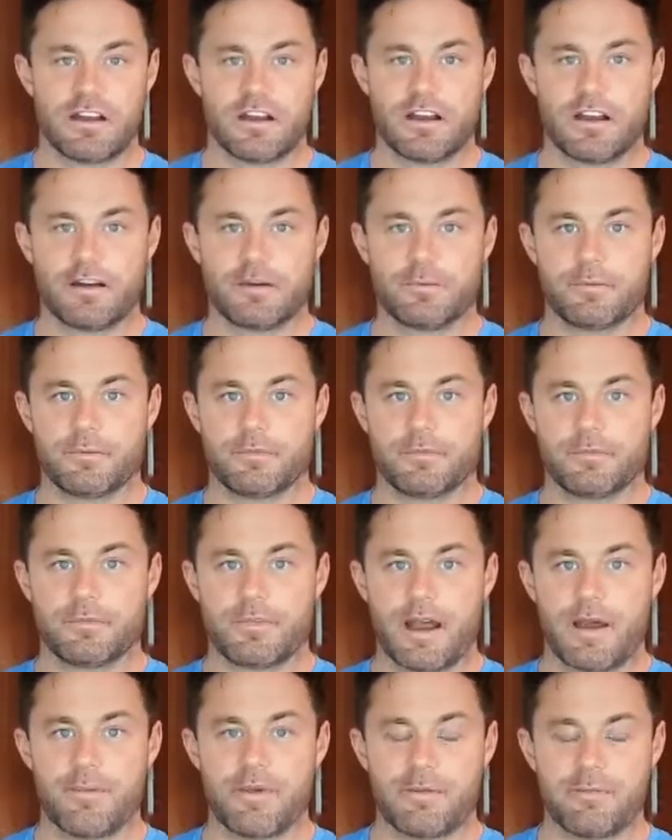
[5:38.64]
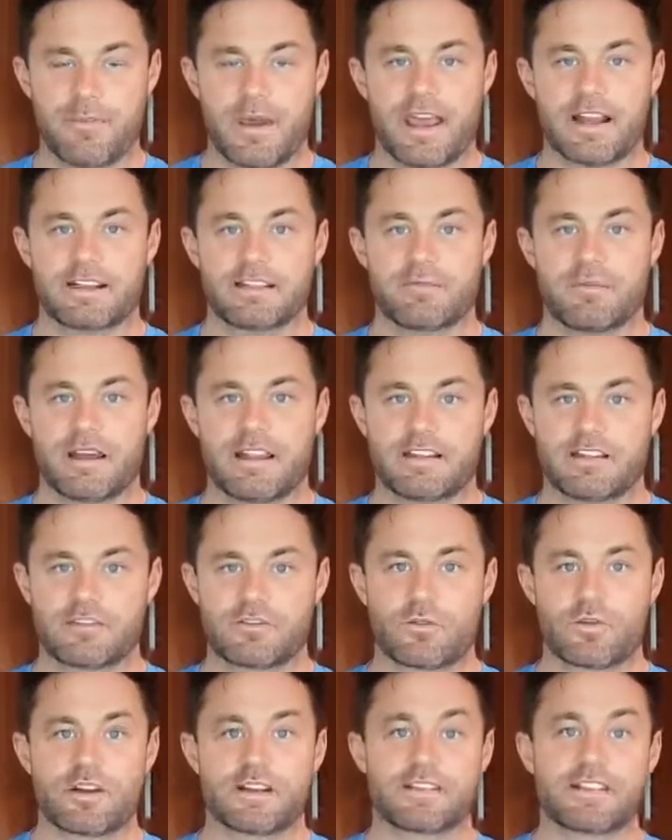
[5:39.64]
um, I'm impacted by the
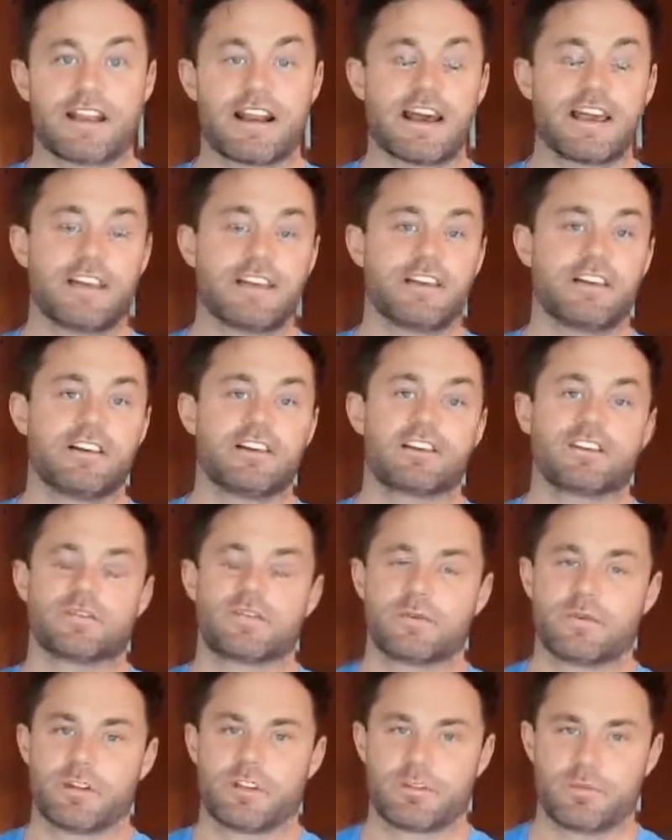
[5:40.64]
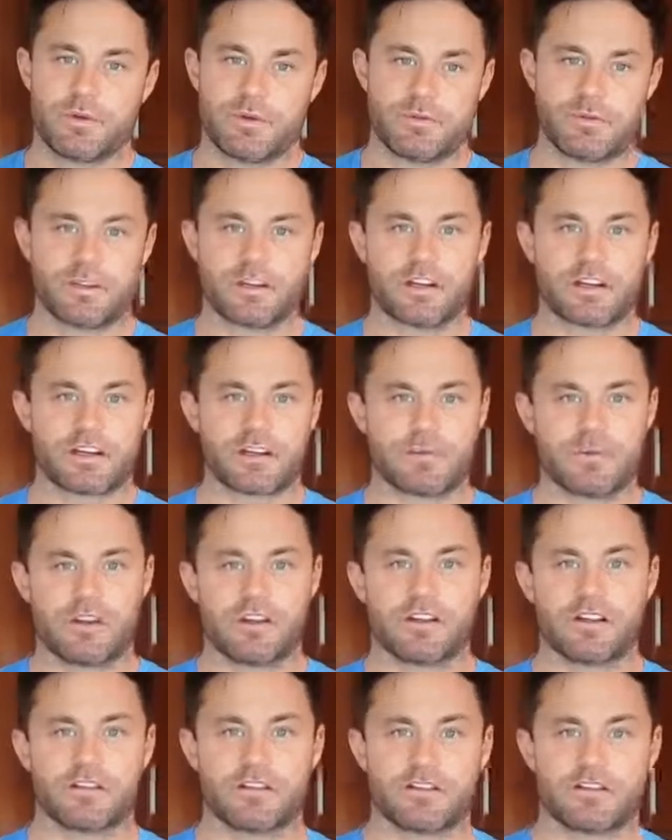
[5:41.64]
stories that I hear from other people in our
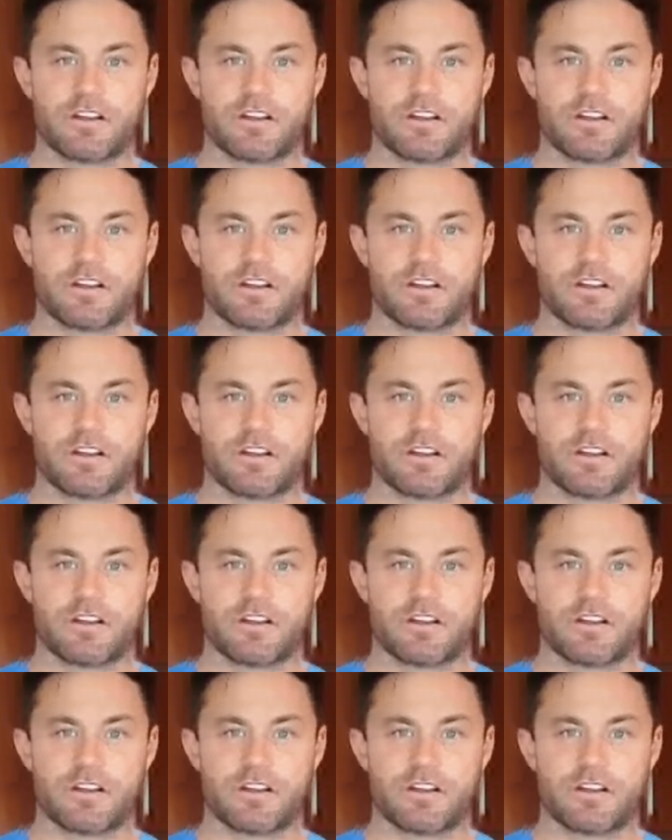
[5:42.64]
community.